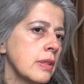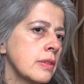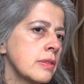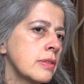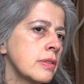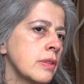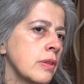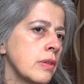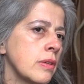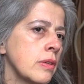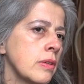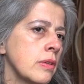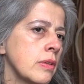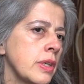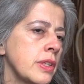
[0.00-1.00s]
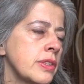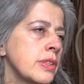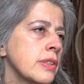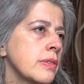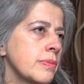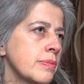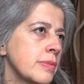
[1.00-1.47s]
so, and
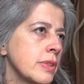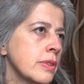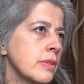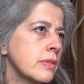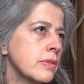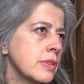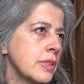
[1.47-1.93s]
she, you know,